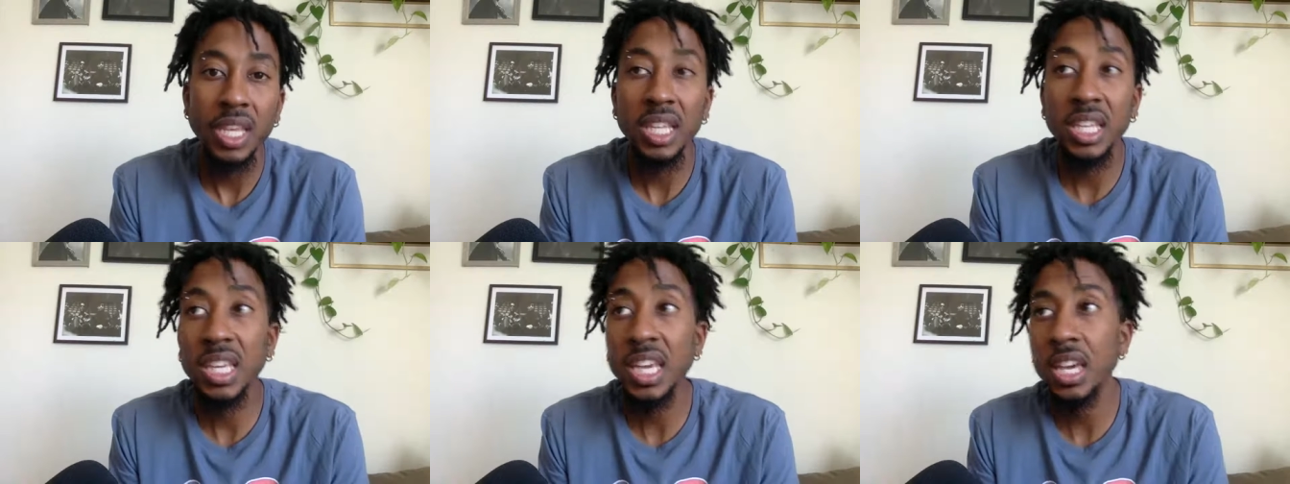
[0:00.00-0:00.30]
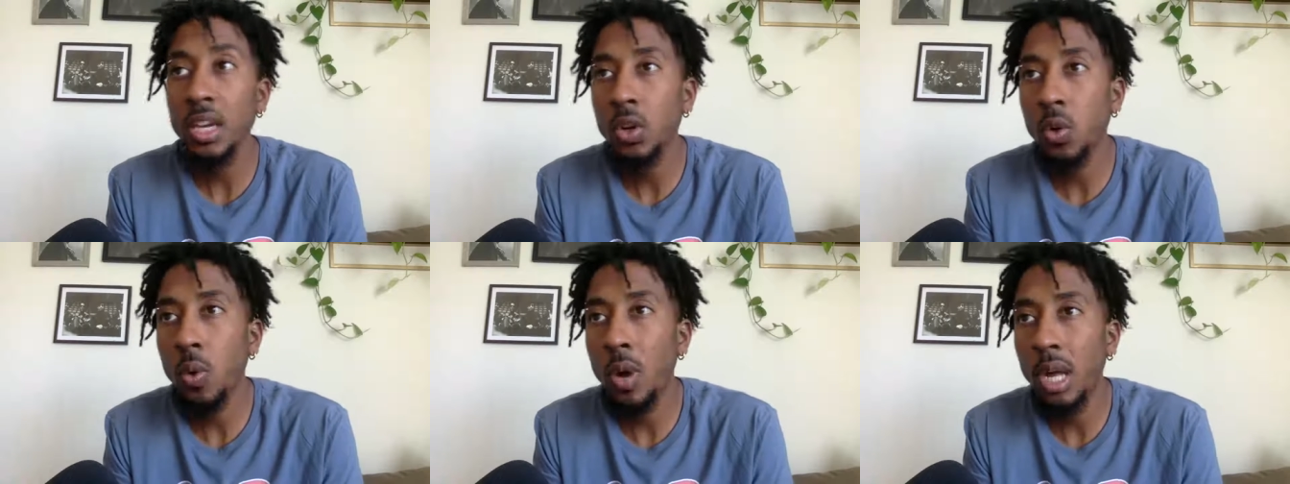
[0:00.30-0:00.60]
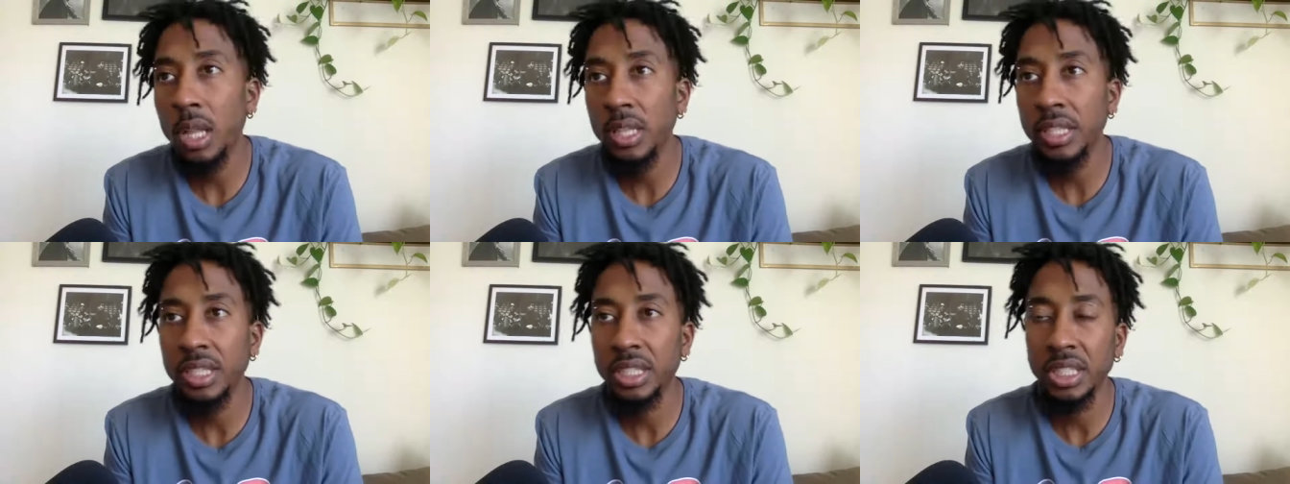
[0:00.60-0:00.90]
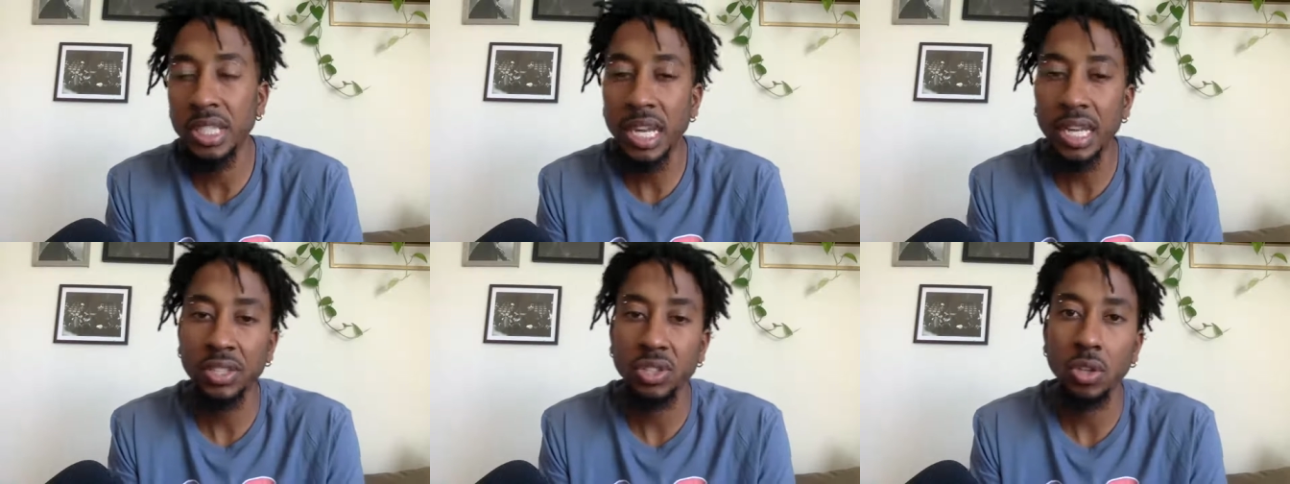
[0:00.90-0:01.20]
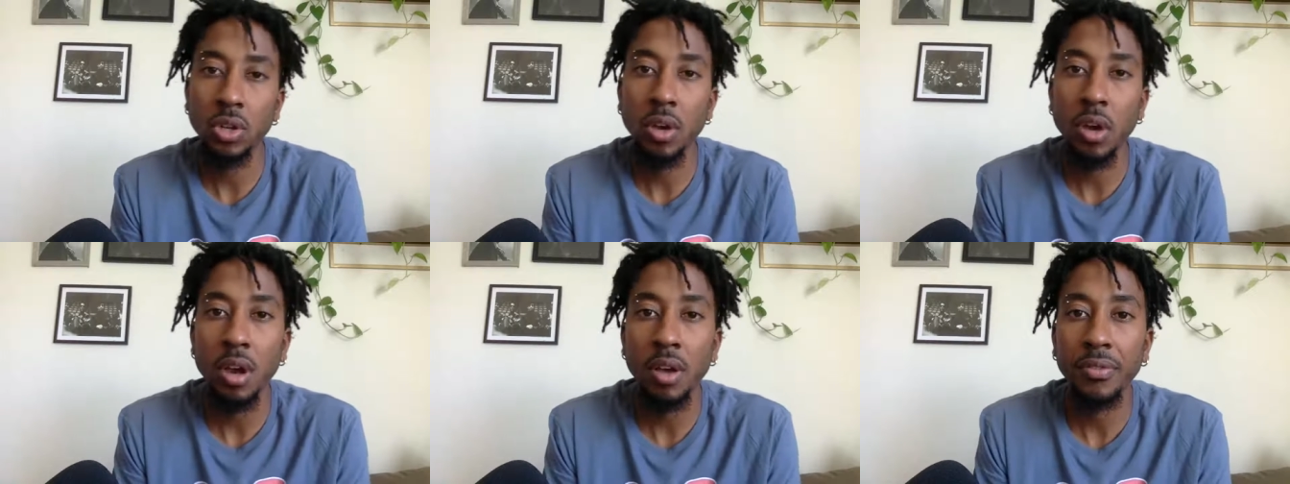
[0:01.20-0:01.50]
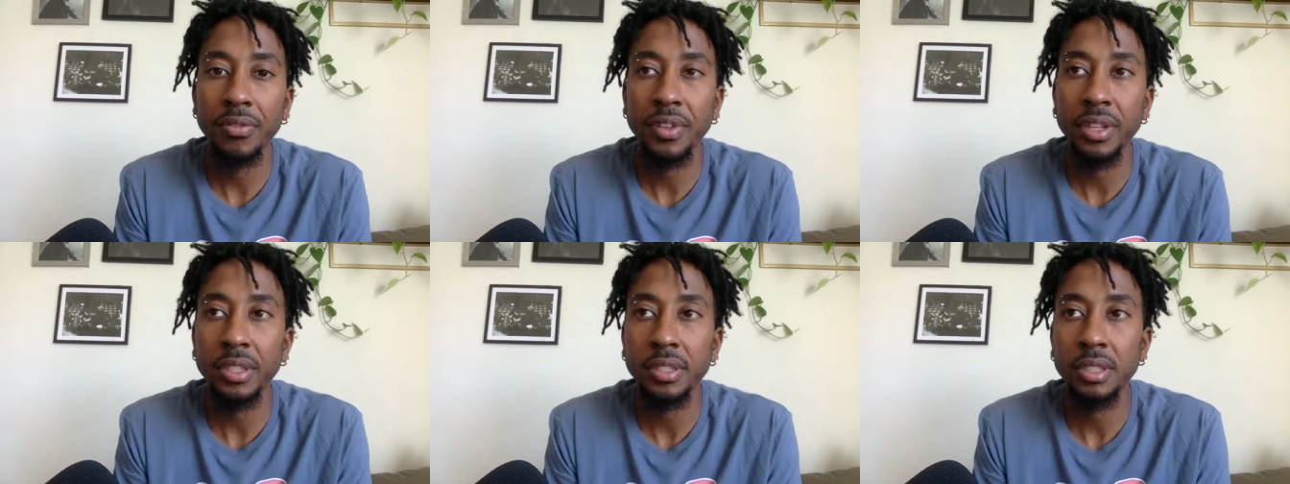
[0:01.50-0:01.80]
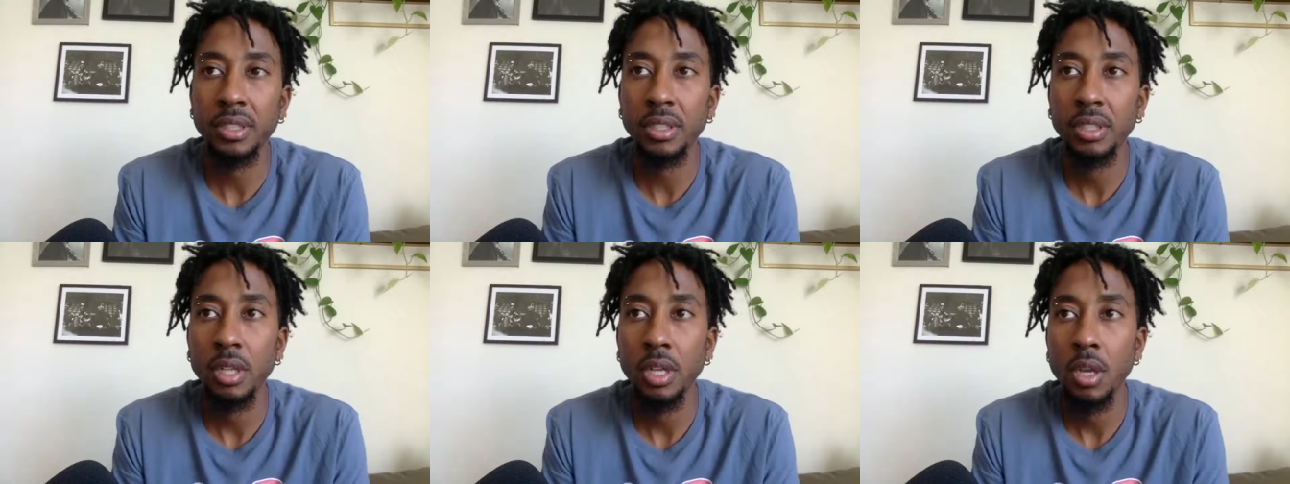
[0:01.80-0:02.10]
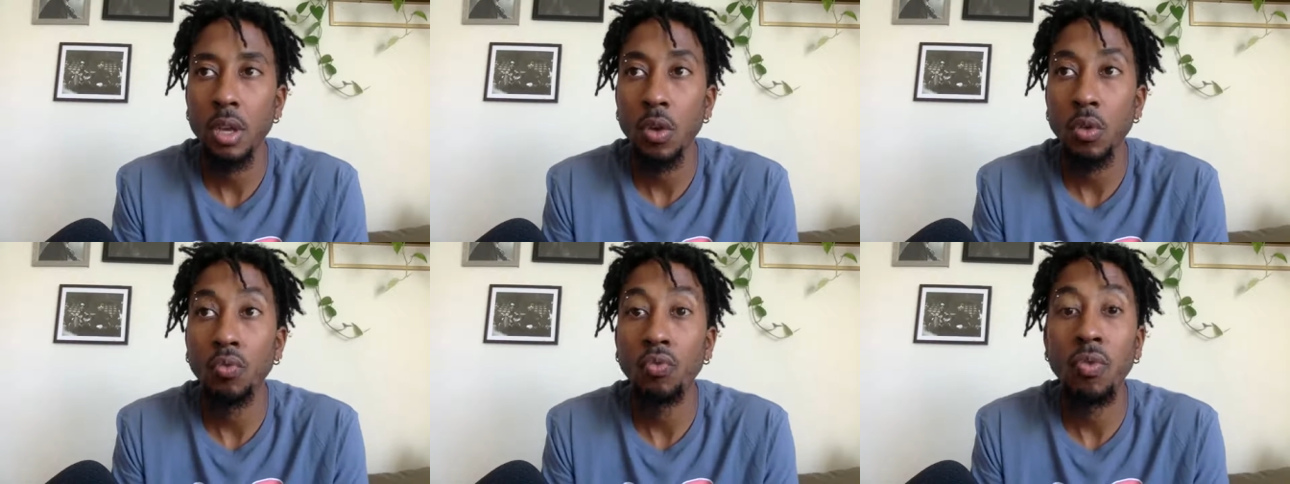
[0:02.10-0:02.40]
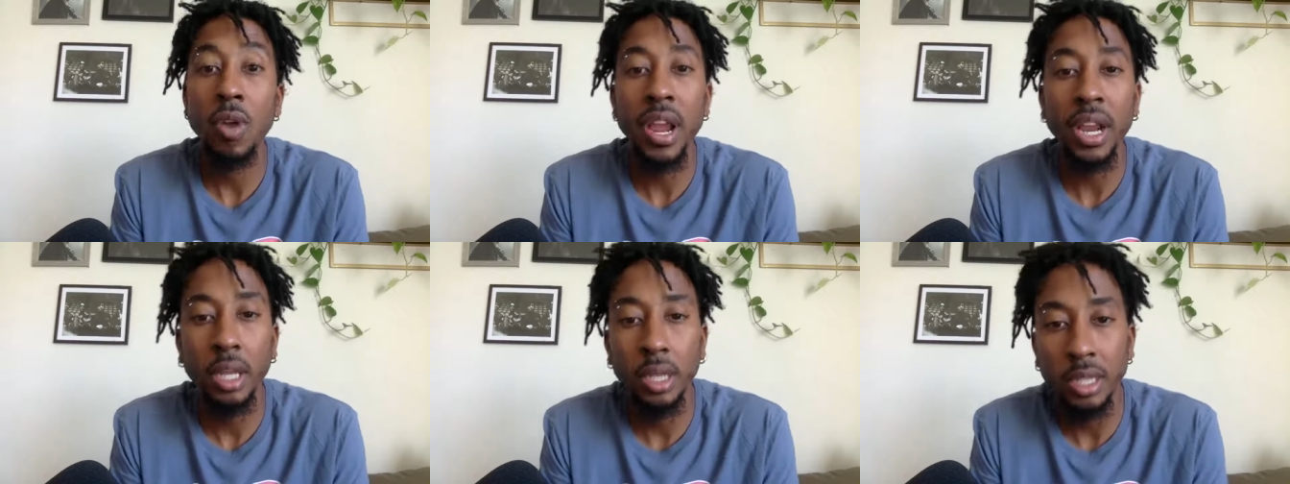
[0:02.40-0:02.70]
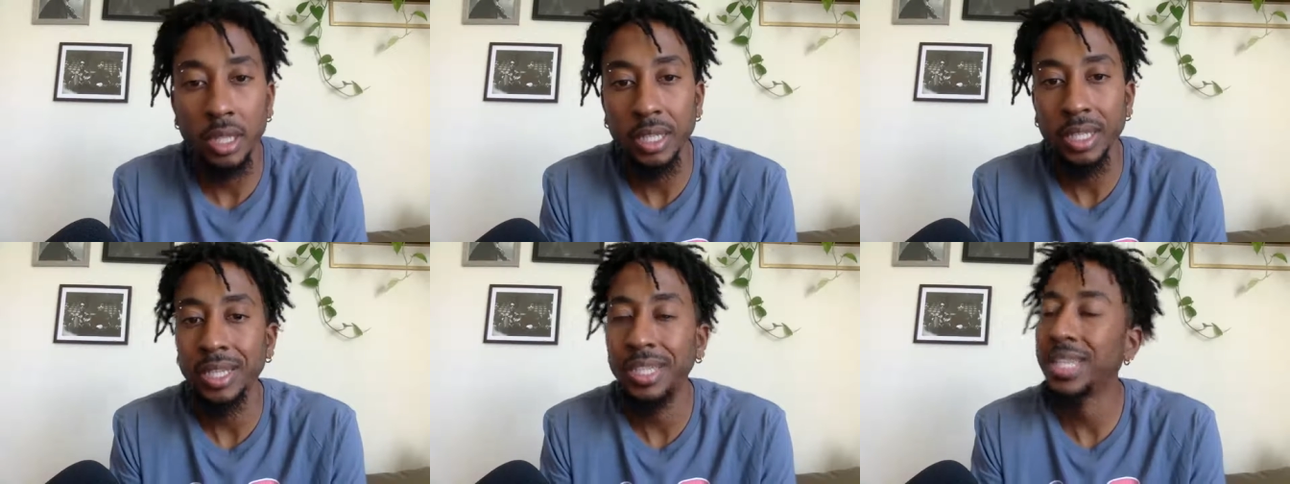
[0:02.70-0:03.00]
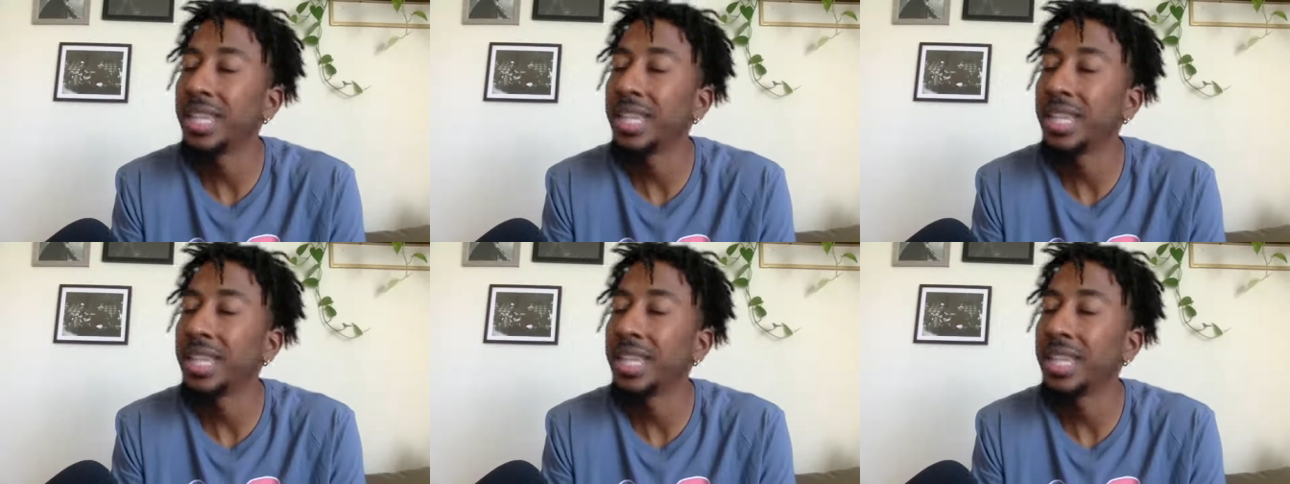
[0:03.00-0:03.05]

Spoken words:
Get quality shots on offense regularly.